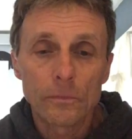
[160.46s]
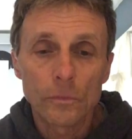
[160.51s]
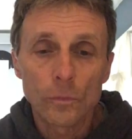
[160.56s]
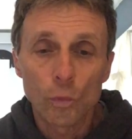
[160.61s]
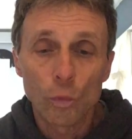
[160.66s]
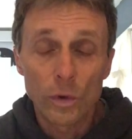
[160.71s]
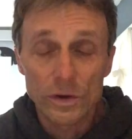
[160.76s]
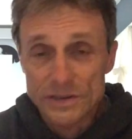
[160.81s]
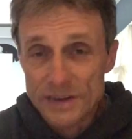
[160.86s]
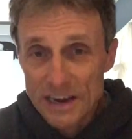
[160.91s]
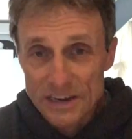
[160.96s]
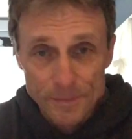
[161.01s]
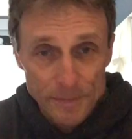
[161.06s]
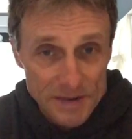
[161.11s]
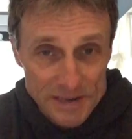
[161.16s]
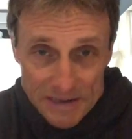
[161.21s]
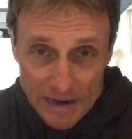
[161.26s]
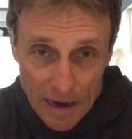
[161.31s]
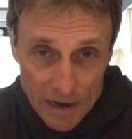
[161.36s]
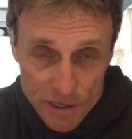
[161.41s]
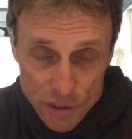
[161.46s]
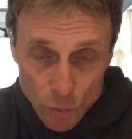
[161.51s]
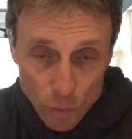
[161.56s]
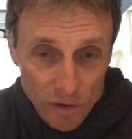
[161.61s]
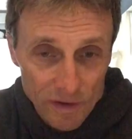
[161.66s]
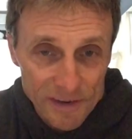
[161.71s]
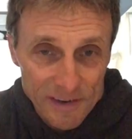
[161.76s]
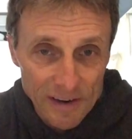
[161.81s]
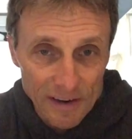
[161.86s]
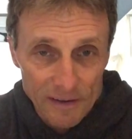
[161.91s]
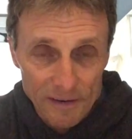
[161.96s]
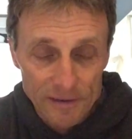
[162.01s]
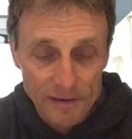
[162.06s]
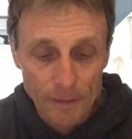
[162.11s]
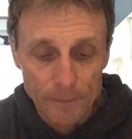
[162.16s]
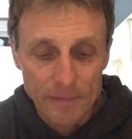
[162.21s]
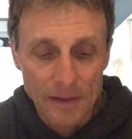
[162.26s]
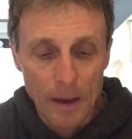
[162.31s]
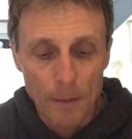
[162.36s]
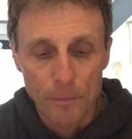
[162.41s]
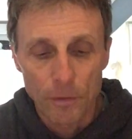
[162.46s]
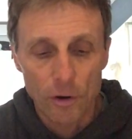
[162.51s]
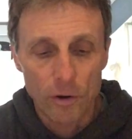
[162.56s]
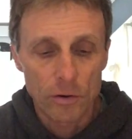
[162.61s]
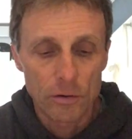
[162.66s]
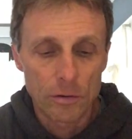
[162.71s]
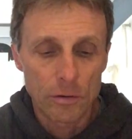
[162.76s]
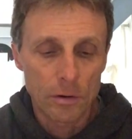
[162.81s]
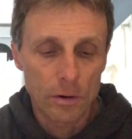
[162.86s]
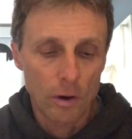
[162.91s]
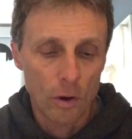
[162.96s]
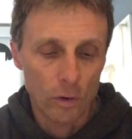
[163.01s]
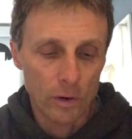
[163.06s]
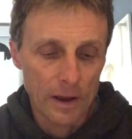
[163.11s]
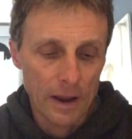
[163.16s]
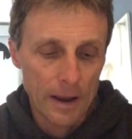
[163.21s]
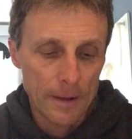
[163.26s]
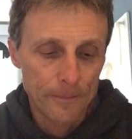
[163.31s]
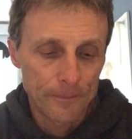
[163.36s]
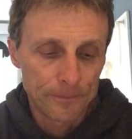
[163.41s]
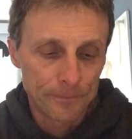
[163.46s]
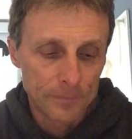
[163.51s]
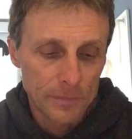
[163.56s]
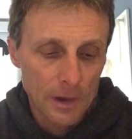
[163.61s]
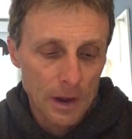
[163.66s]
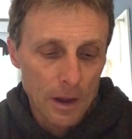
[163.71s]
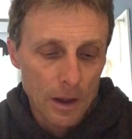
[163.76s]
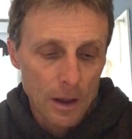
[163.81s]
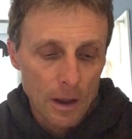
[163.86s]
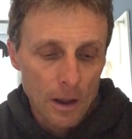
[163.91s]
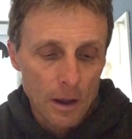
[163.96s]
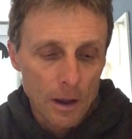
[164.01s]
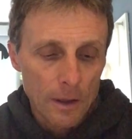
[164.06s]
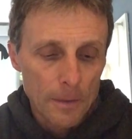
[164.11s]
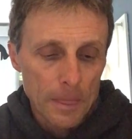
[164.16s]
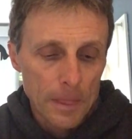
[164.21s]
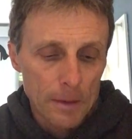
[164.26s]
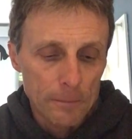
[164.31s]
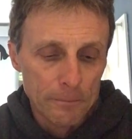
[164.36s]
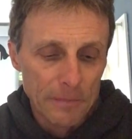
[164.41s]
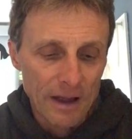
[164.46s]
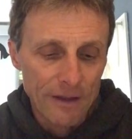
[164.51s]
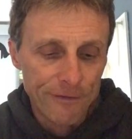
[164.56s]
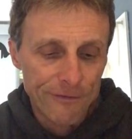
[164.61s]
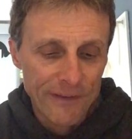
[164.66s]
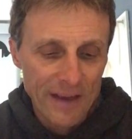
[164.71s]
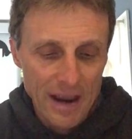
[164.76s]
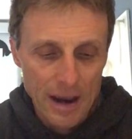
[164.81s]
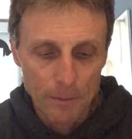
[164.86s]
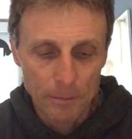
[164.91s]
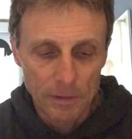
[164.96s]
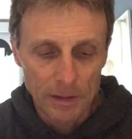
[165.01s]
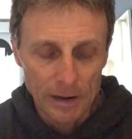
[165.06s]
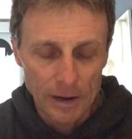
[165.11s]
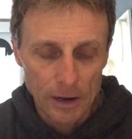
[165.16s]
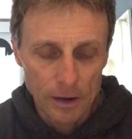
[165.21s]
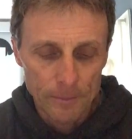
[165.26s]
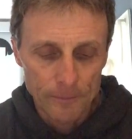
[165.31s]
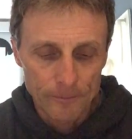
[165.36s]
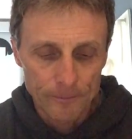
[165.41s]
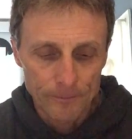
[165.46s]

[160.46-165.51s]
which has been scheduled since September. Okay. My family,